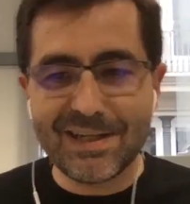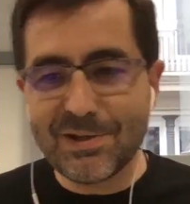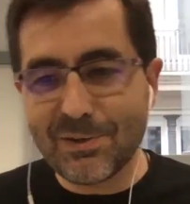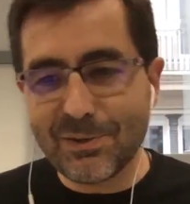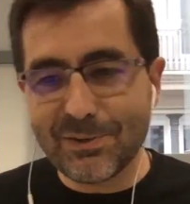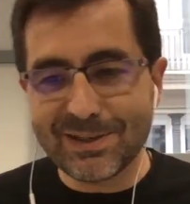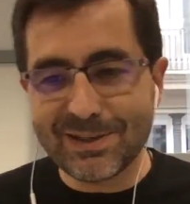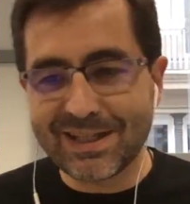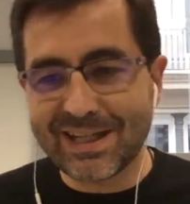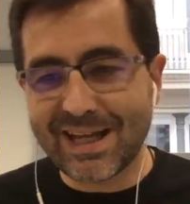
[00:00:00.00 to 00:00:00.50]

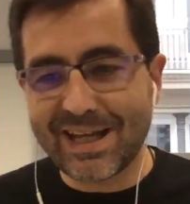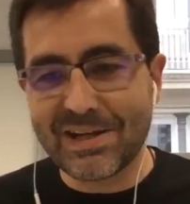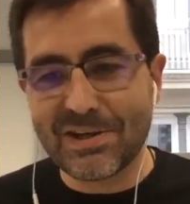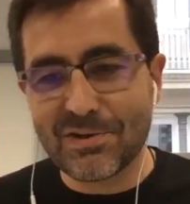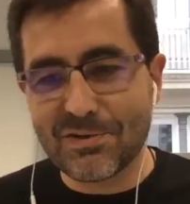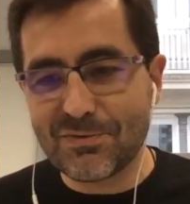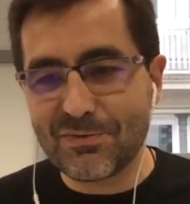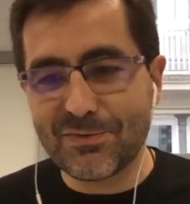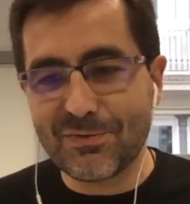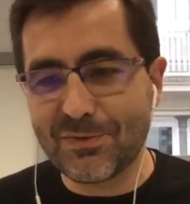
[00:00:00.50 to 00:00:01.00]
other kind
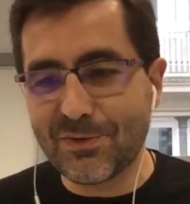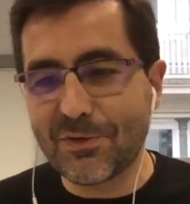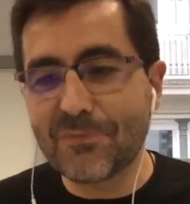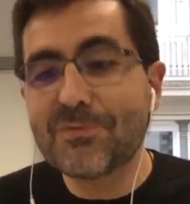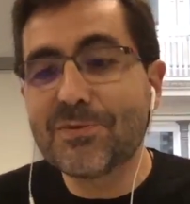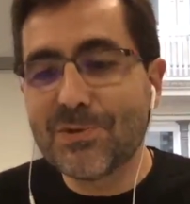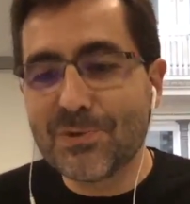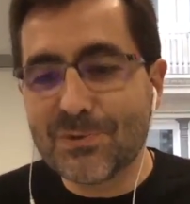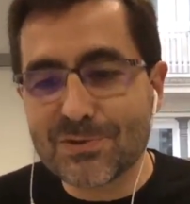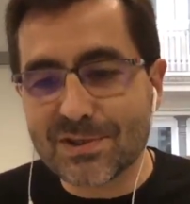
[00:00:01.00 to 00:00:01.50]
of
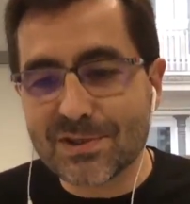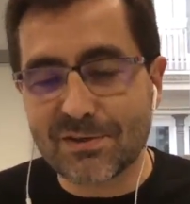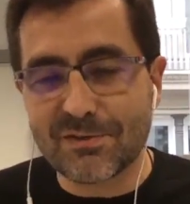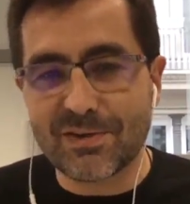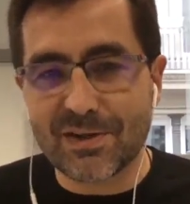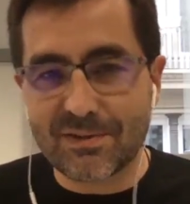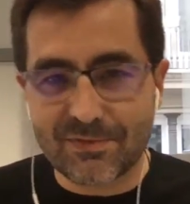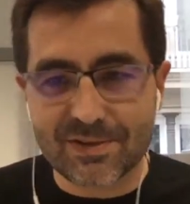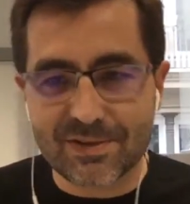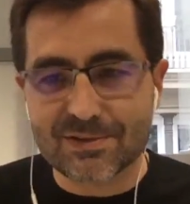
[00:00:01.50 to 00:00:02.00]
user
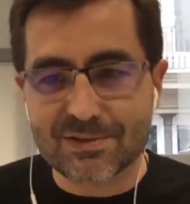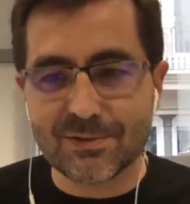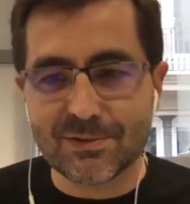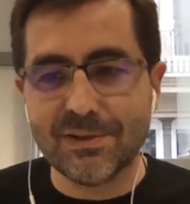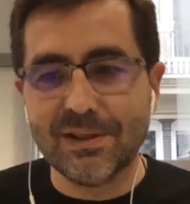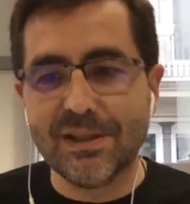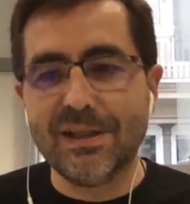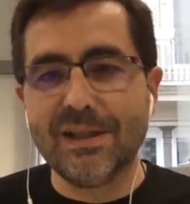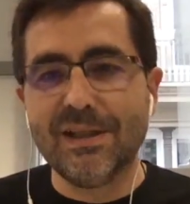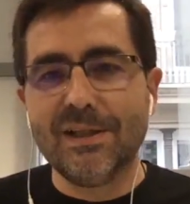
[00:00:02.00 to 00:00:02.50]
of
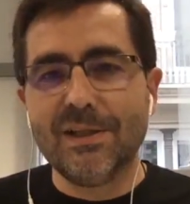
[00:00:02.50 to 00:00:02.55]
Alfresco,